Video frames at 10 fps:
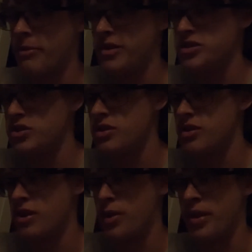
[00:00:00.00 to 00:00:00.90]
much
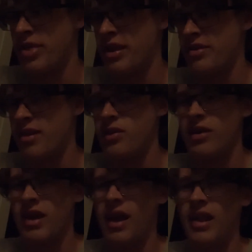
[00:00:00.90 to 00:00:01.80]
the only things I
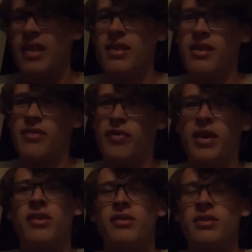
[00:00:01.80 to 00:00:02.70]
look at
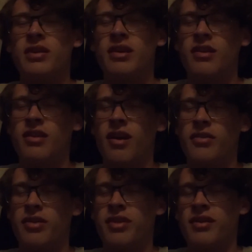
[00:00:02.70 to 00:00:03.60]
regularly are
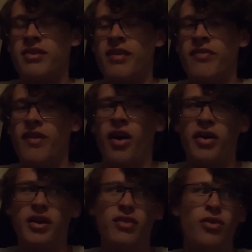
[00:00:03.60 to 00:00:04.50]
the things I've
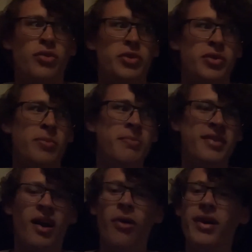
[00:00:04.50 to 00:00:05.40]
already told you,
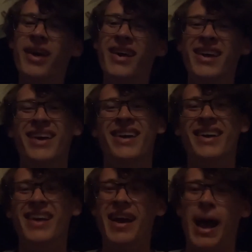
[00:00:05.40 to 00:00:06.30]
so
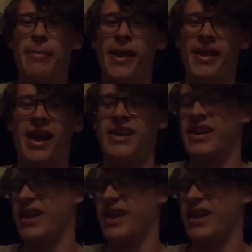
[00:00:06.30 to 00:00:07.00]
I'm not hiding